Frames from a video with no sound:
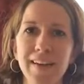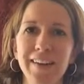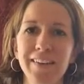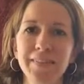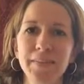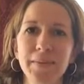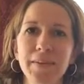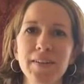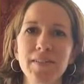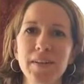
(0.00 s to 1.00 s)
Hey
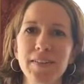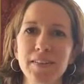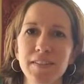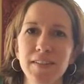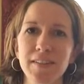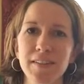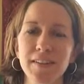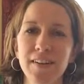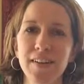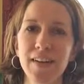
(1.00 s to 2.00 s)
everyone, Rachel
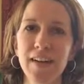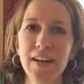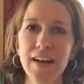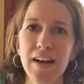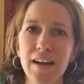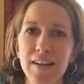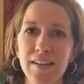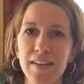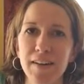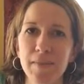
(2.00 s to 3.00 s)
here.
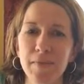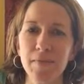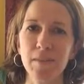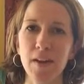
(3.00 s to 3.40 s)
I um,